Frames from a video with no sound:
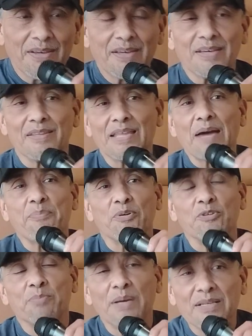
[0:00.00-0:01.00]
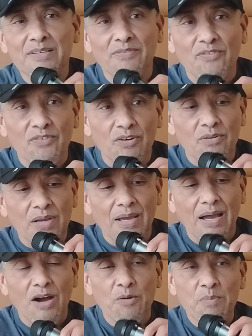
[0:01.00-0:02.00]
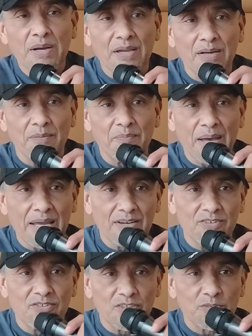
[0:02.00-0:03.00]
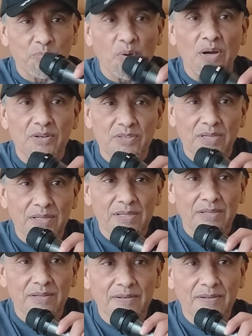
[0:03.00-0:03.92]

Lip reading: in that perspective of, okay, how am I going to manage this project here?